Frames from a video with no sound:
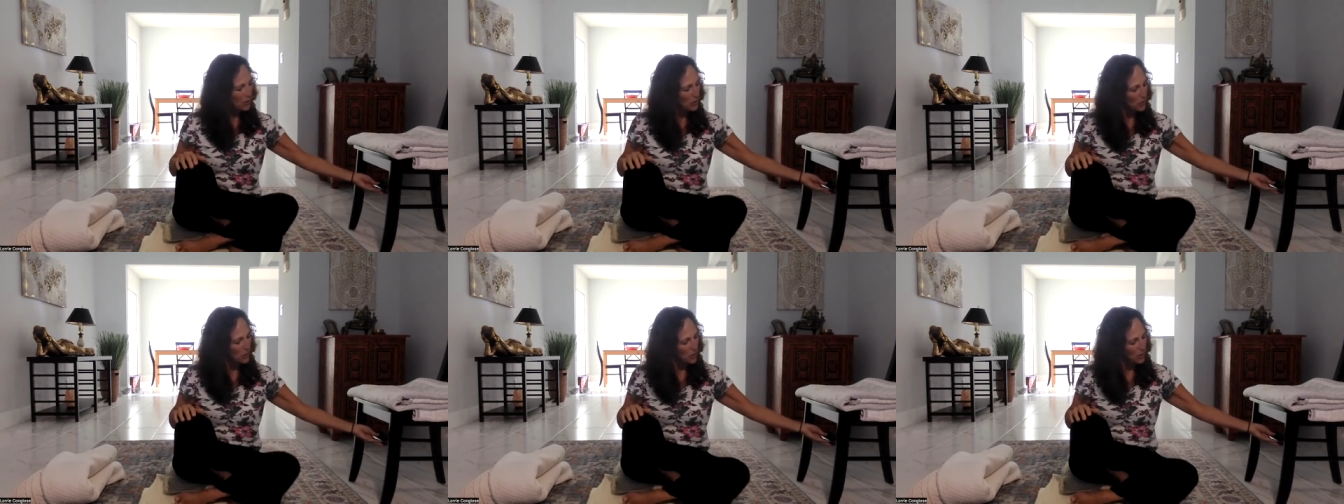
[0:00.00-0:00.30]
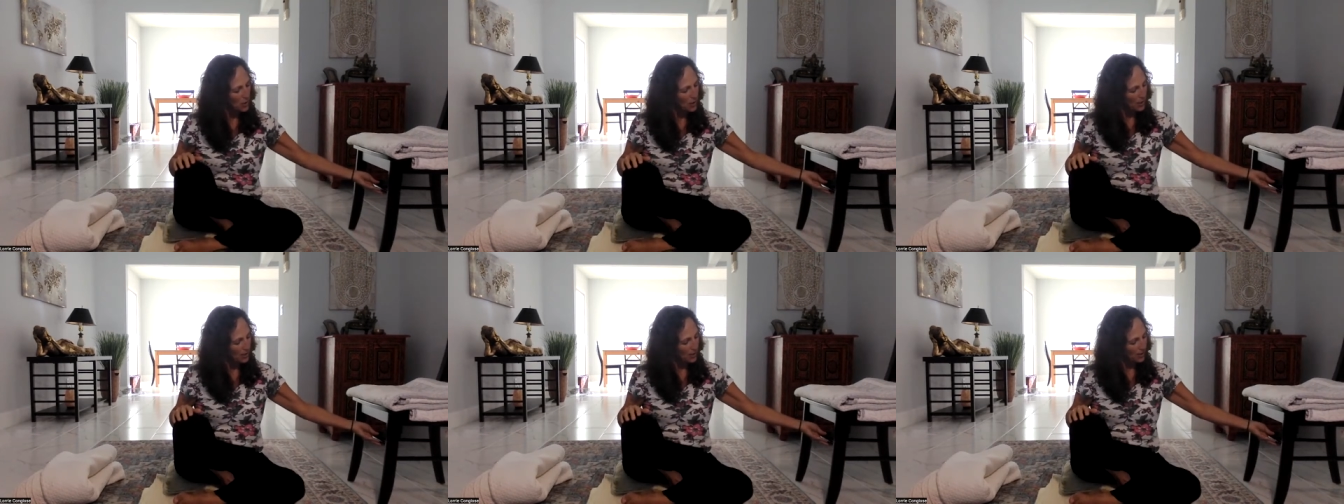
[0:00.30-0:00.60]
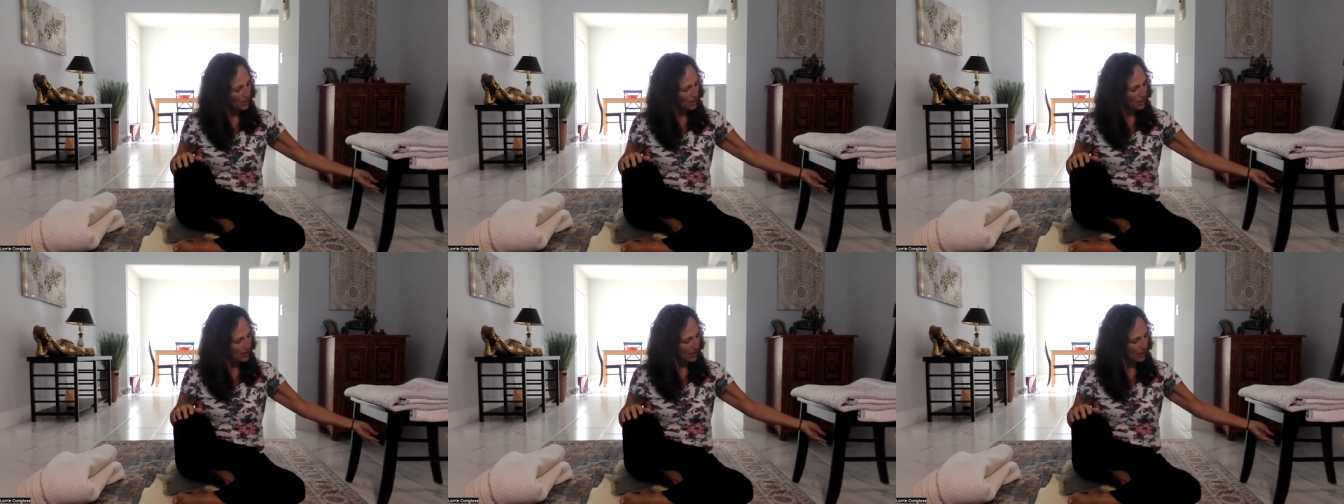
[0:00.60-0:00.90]

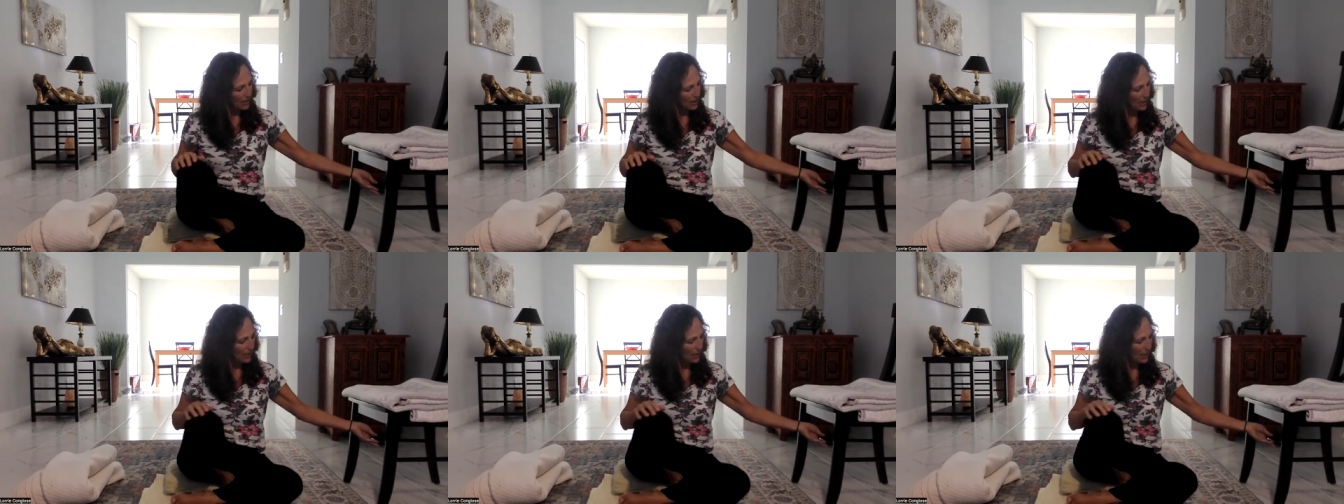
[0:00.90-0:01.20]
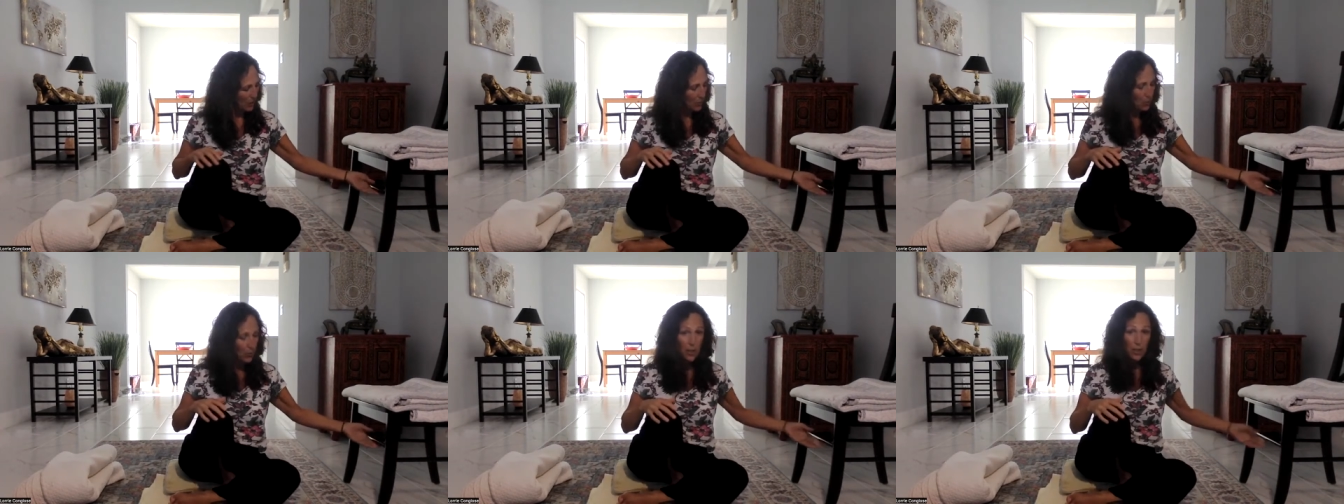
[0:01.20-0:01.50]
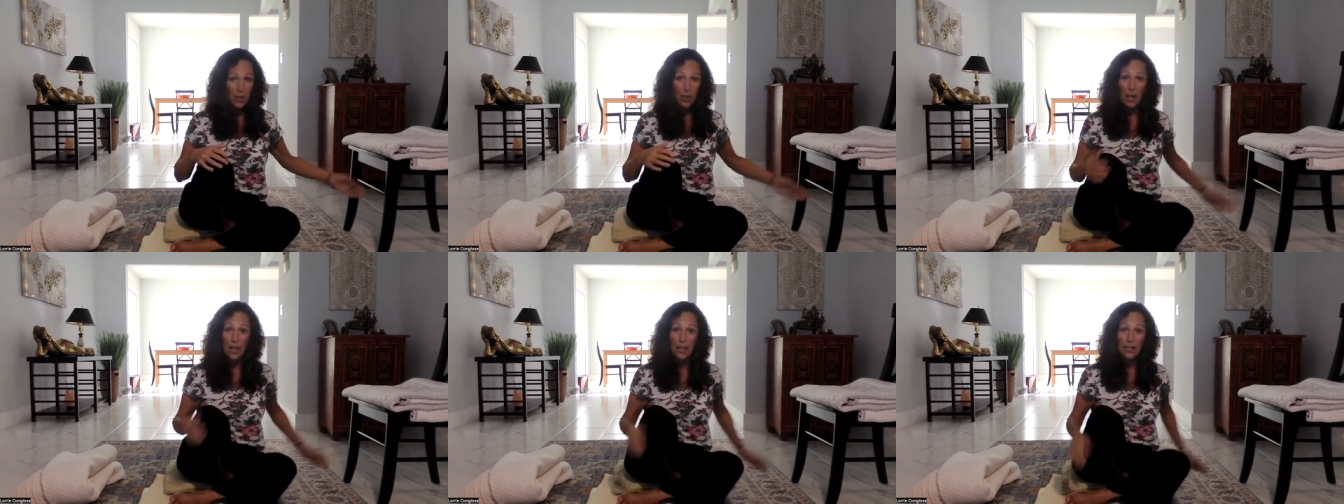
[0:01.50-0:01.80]
Or a
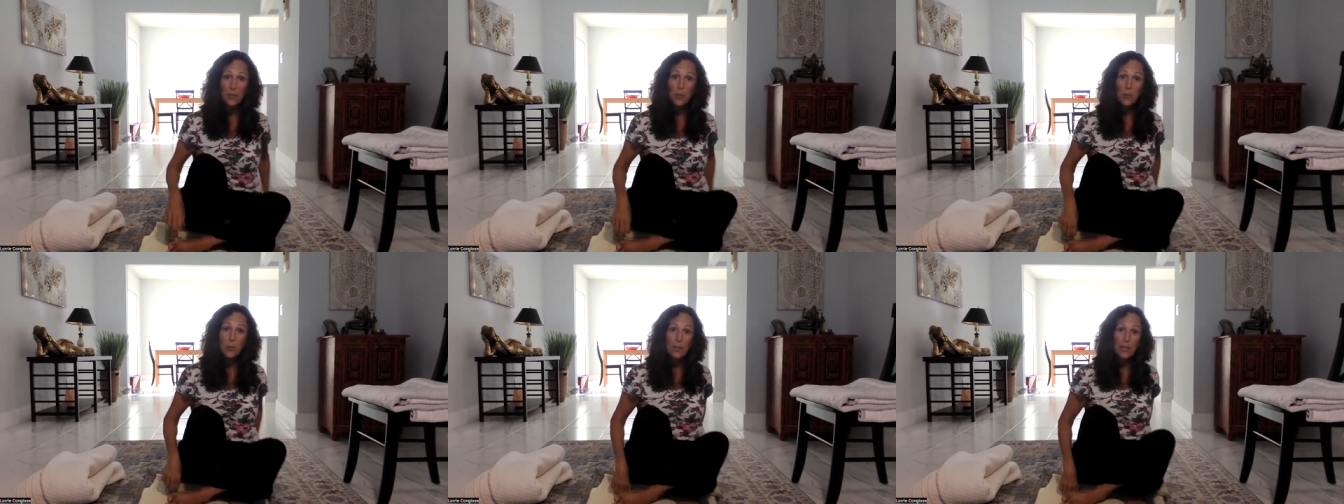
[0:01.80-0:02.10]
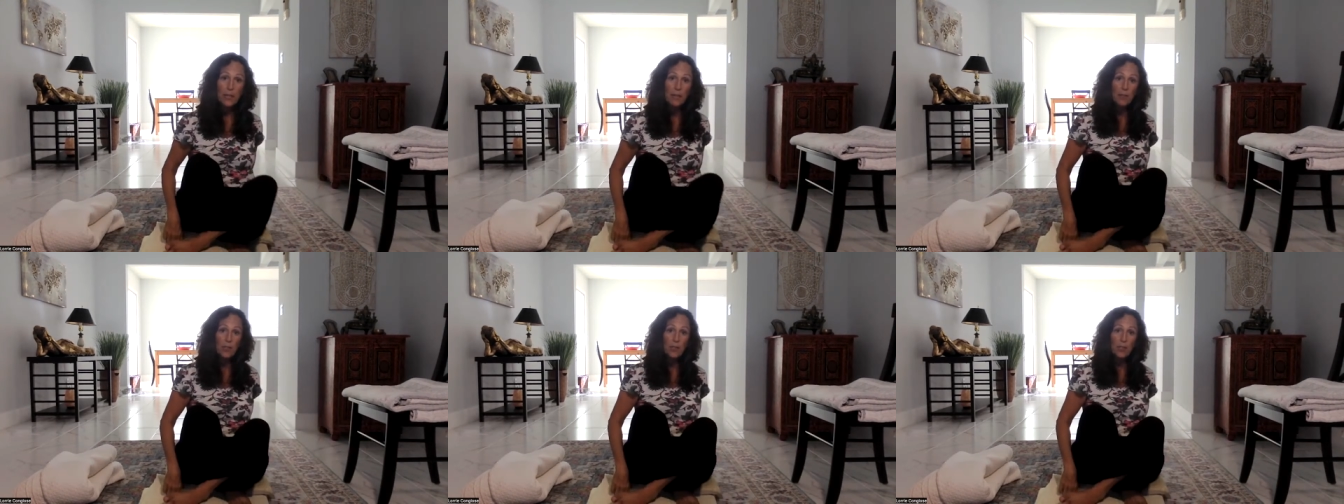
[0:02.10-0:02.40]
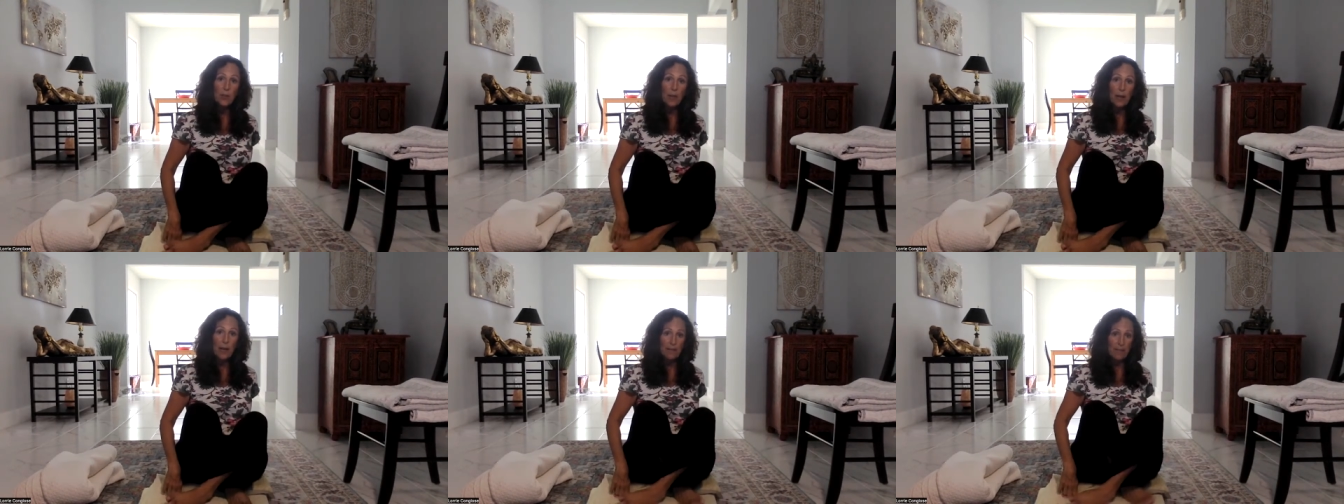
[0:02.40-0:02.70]
recliner, whatever
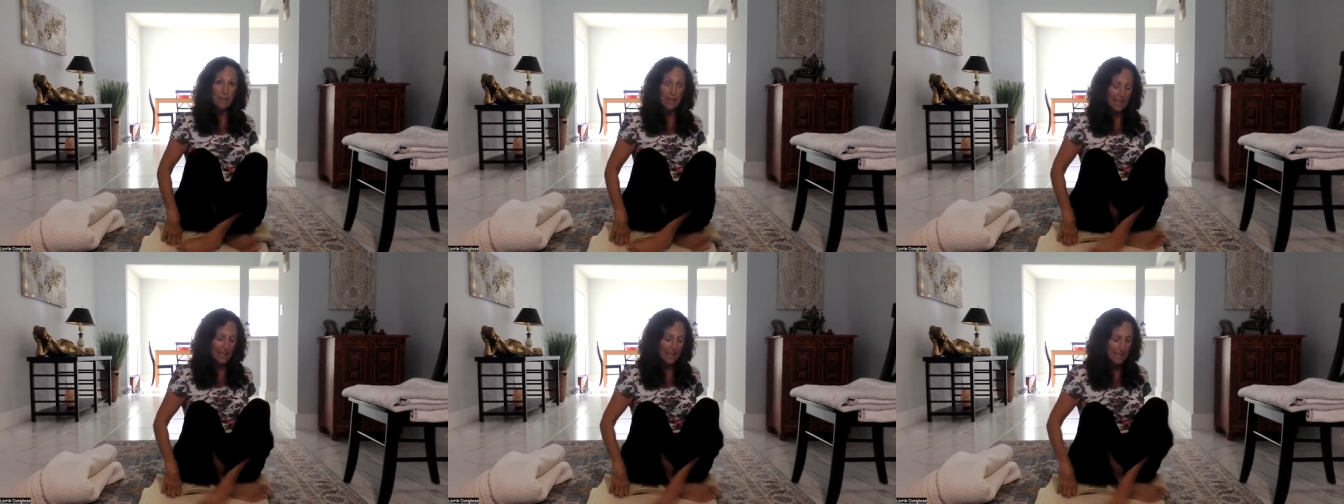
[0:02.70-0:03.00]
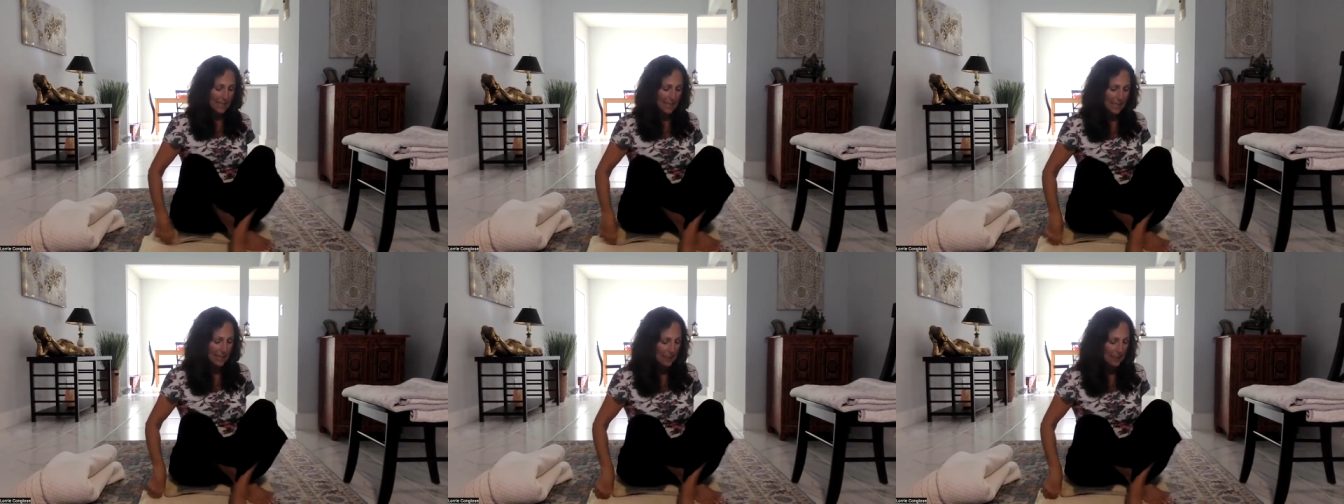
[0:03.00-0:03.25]
you have handy.